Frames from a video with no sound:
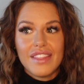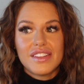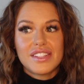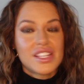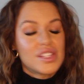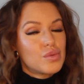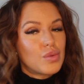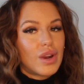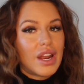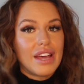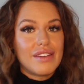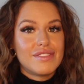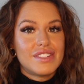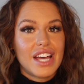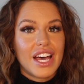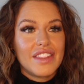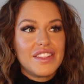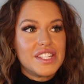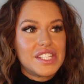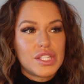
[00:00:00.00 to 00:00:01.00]
this is what I've
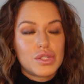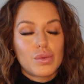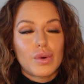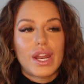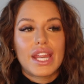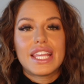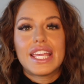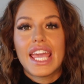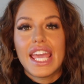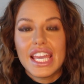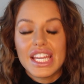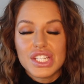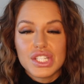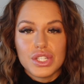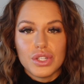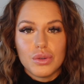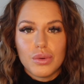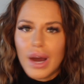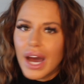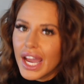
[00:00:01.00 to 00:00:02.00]
done, this is what I can
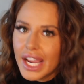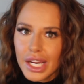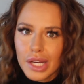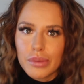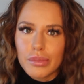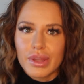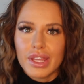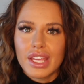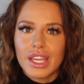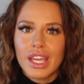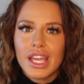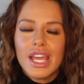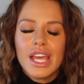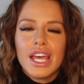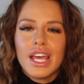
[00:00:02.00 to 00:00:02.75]
do, hire me.